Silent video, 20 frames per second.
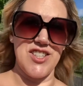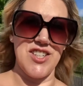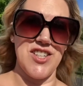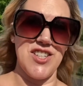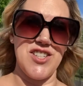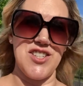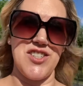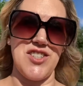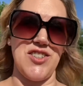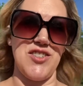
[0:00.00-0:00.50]

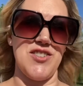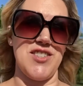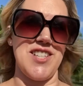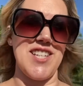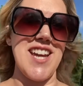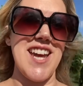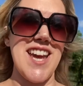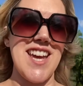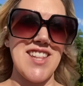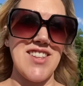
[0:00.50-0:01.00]
So
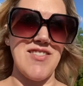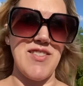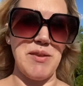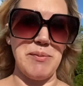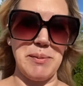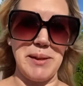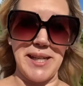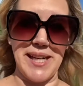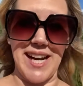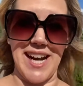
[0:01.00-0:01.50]
today the
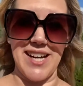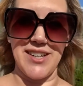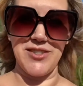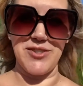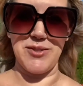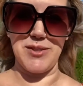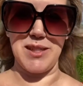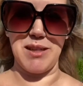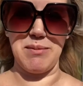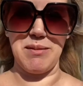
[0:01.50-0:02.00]
family and I are
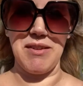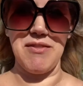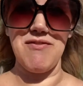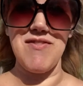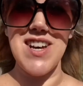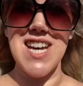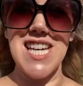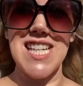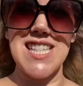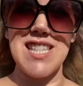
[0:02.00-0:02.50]
doing something
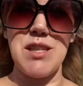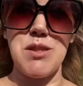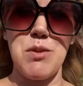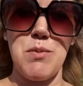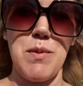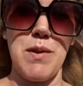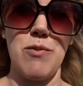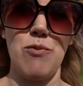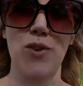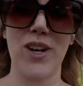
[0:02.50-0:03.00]
fun, something
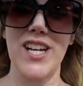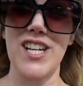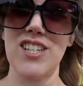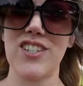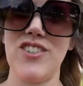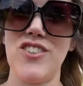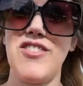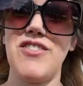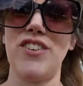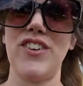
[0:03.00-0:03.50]
we wanted
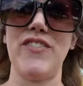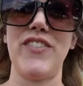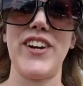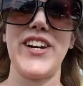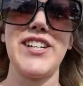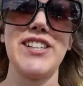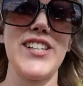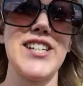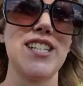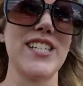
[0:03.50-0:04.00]
to do for a
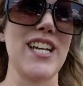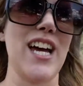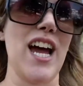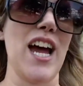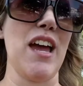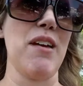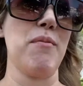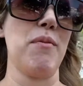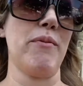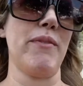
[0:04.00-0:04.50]
very long
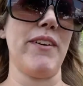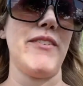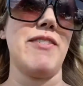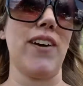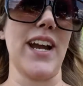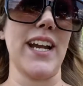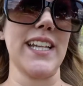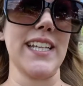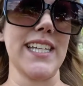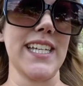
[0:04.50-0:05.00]
time, and we
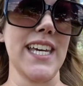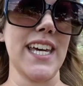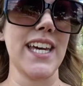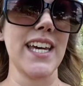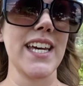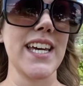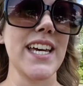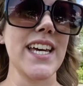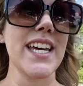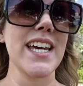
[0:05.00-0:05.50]
finally
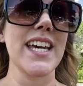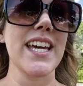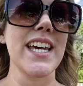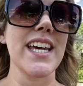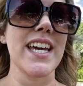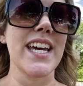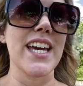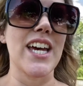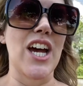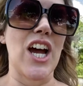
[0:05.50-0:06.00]

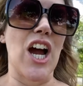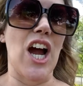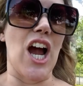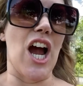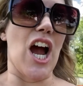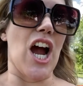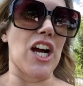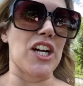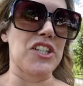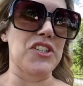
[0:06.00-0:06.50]

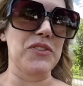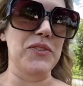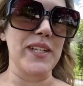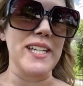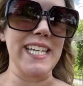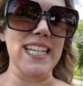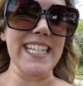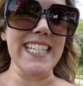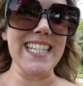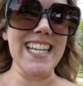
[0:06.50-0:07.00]
are
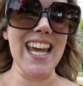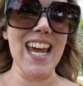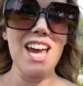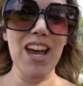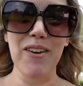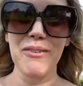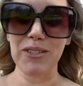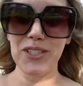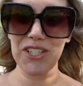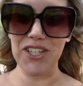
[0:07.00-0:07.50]
doing it.
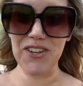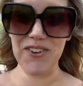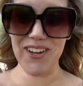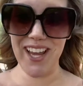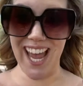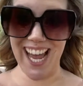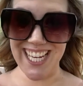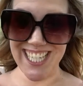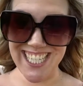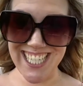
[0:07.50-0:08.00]
We're
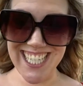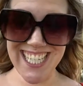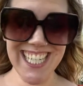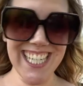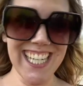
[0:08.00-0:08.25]
geocaching.